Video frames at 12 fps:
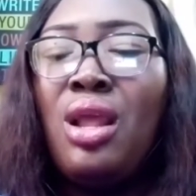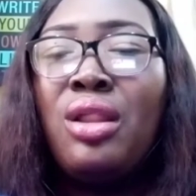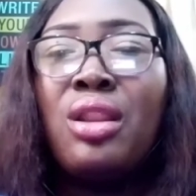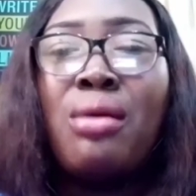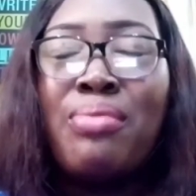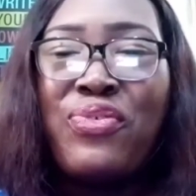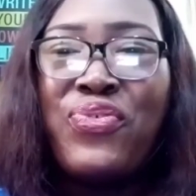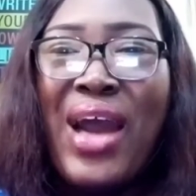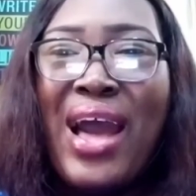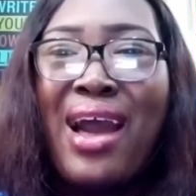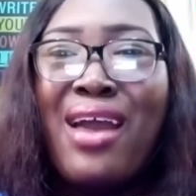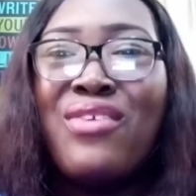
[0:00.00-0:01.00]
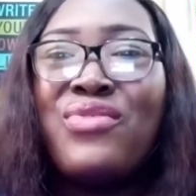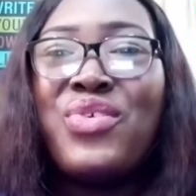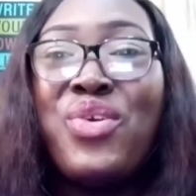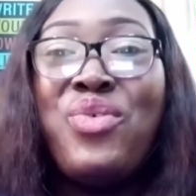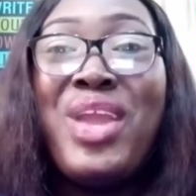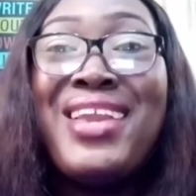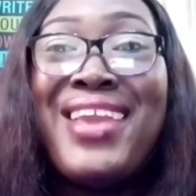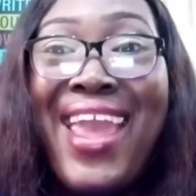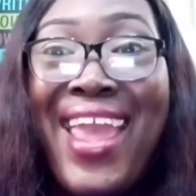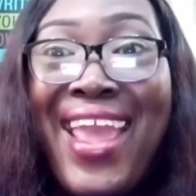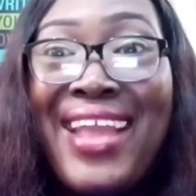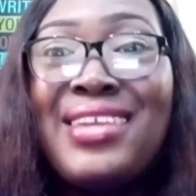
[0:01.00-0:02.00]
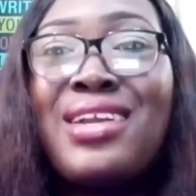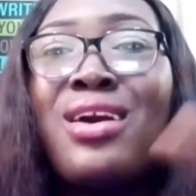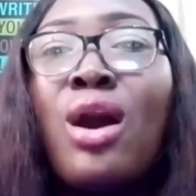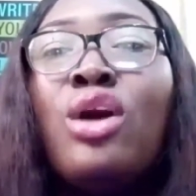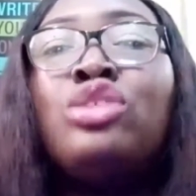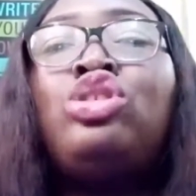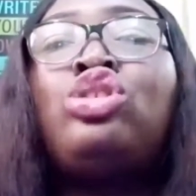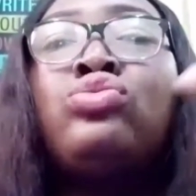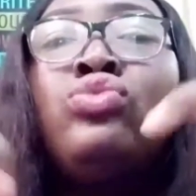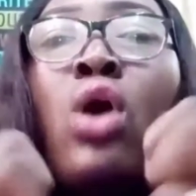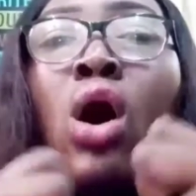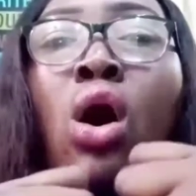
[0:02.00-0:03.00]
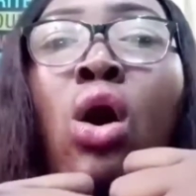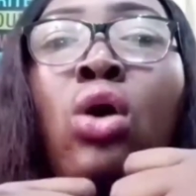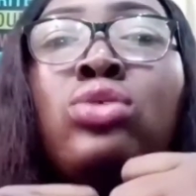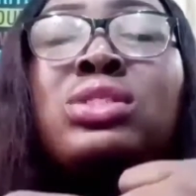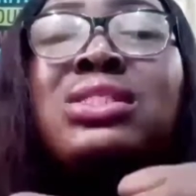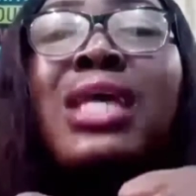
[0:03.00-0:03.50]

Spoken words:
Number 5, regain control.